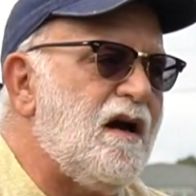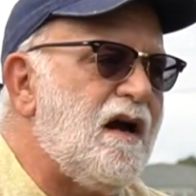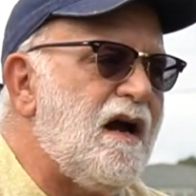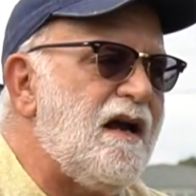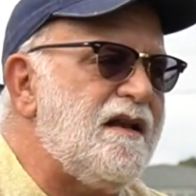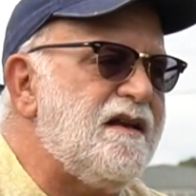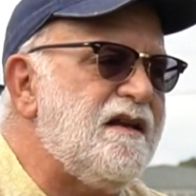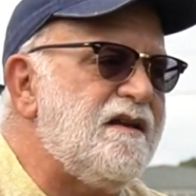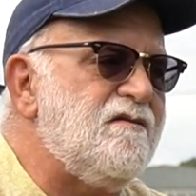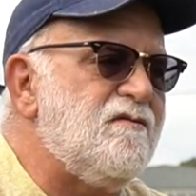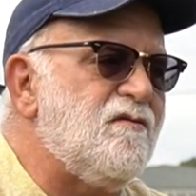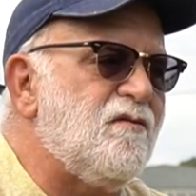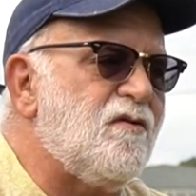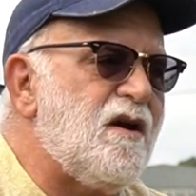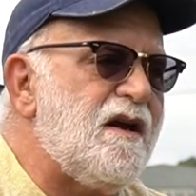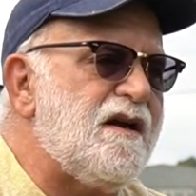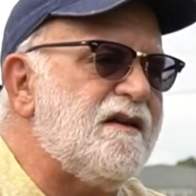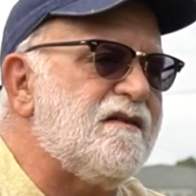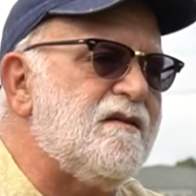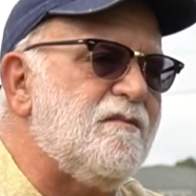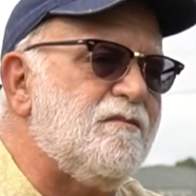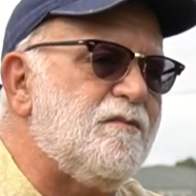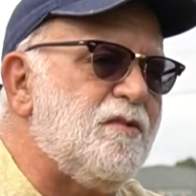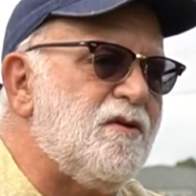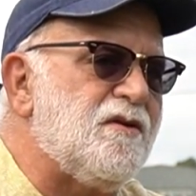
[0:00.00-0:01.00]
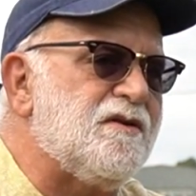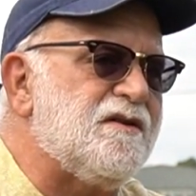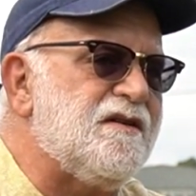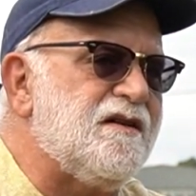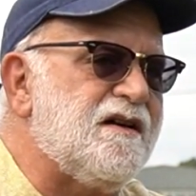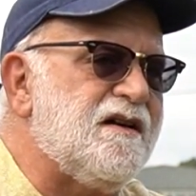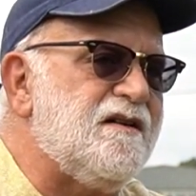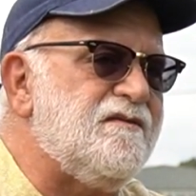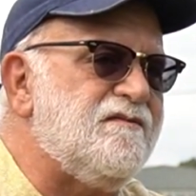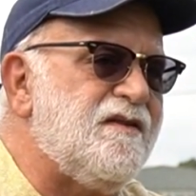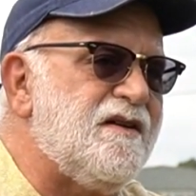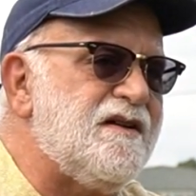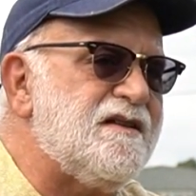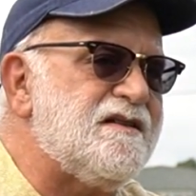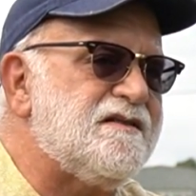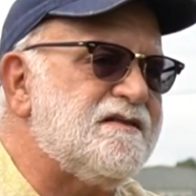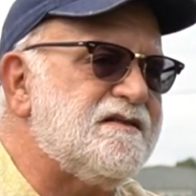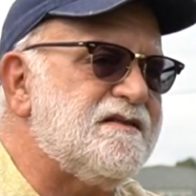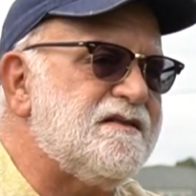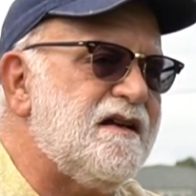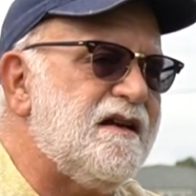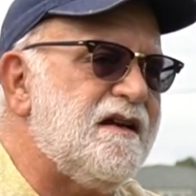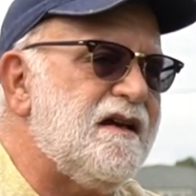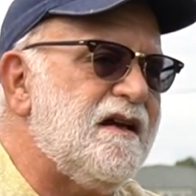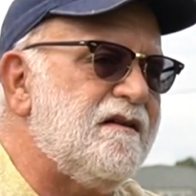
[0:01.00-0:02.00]
I didn't write the book to convince
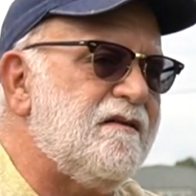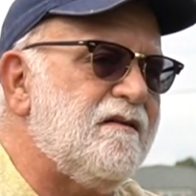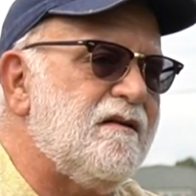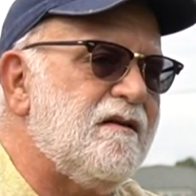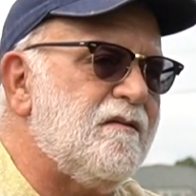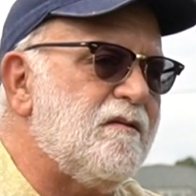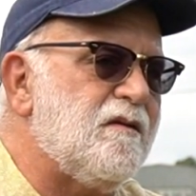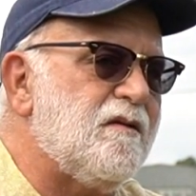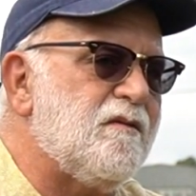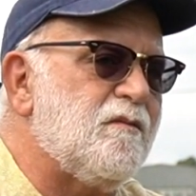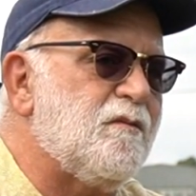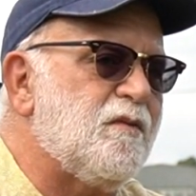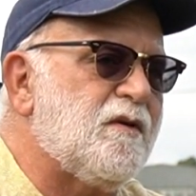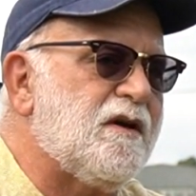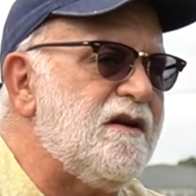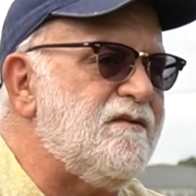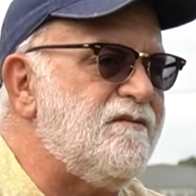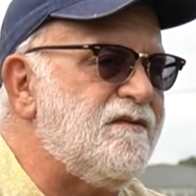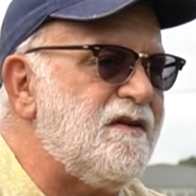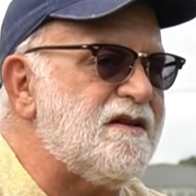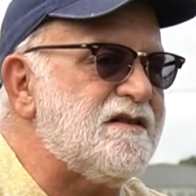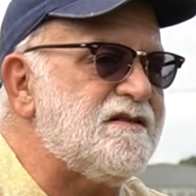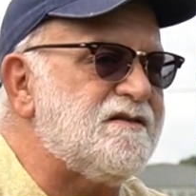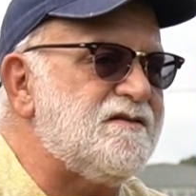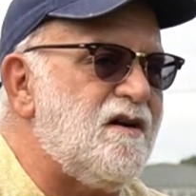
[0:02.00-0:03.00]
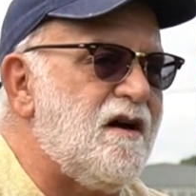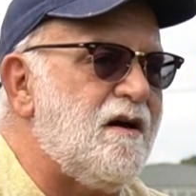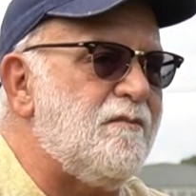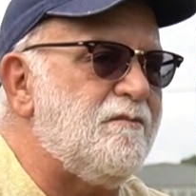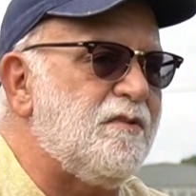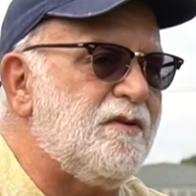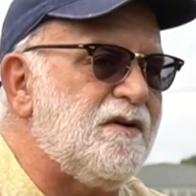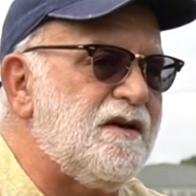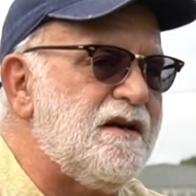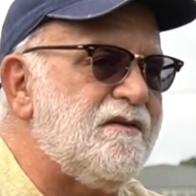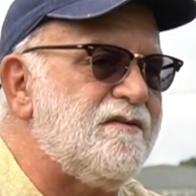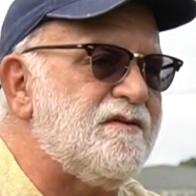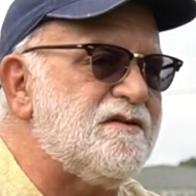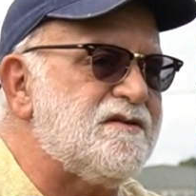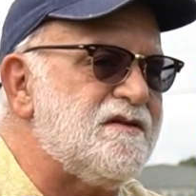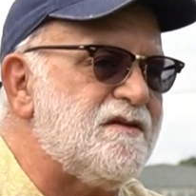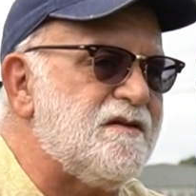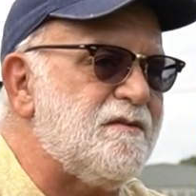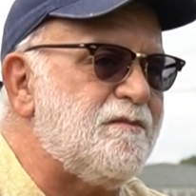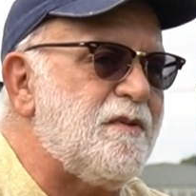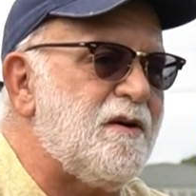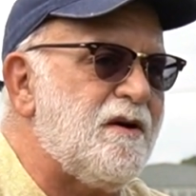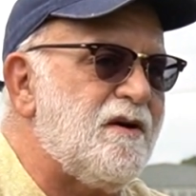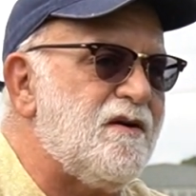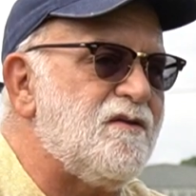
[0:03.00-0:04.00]
non-believers
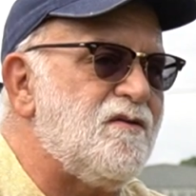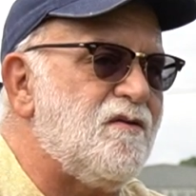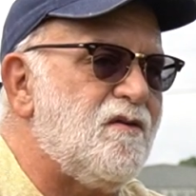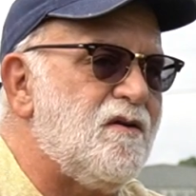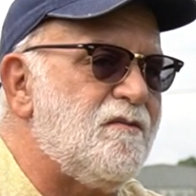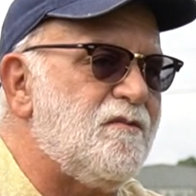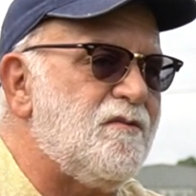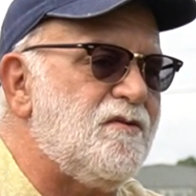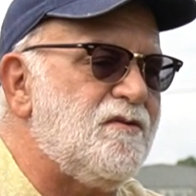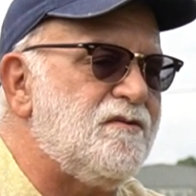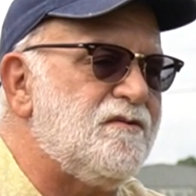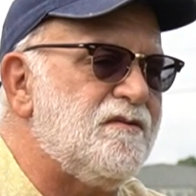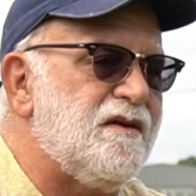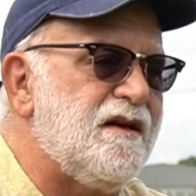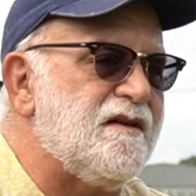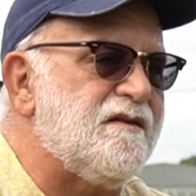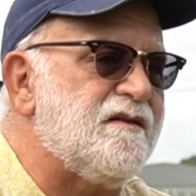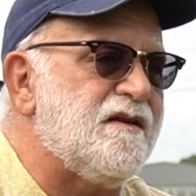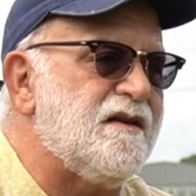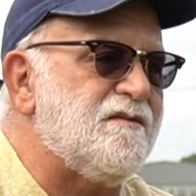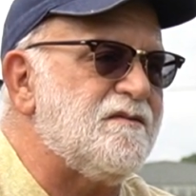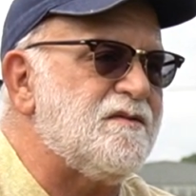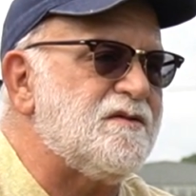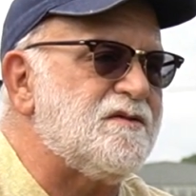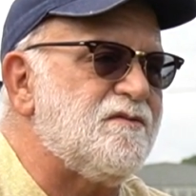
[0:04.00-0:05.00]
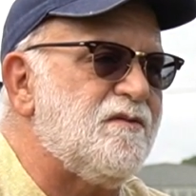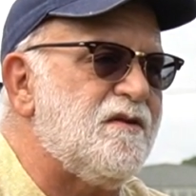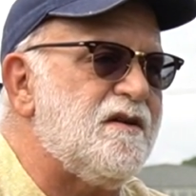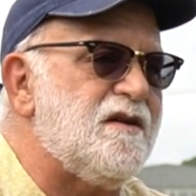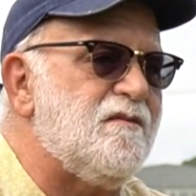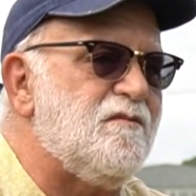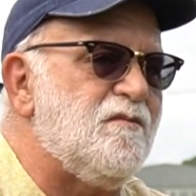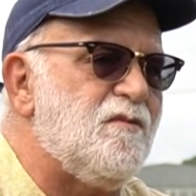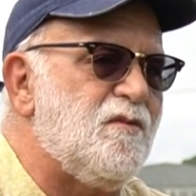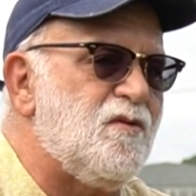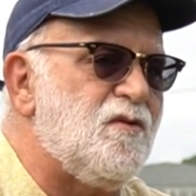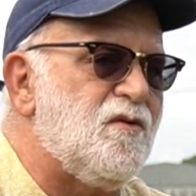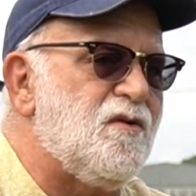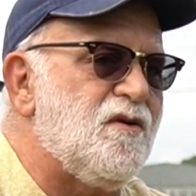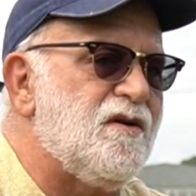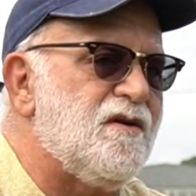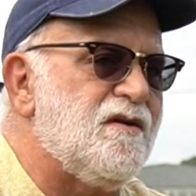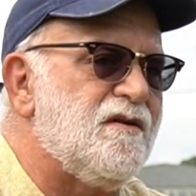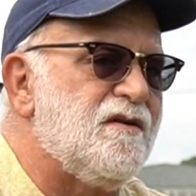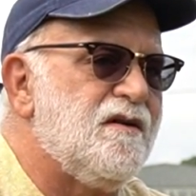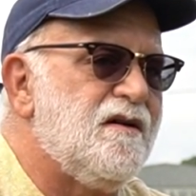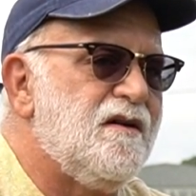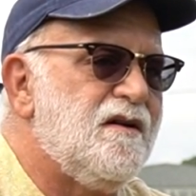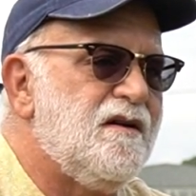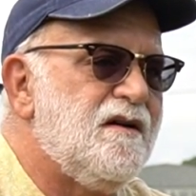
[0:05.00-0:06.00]
of the paranormal. It was written more